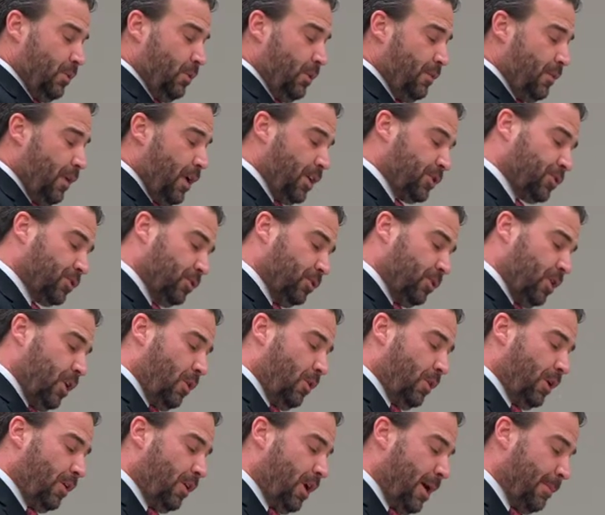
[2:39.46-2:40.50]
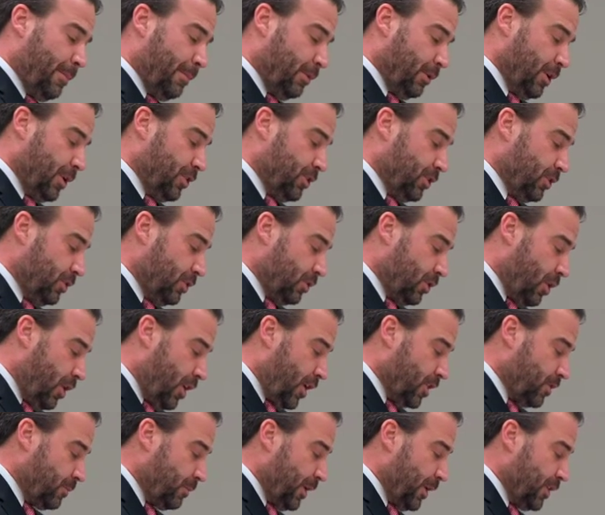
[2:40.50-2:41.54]
We've also lowered our operational
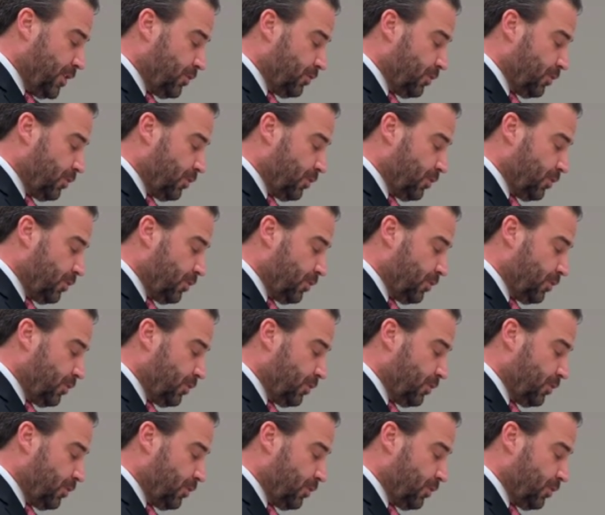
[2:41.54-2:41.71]
costs by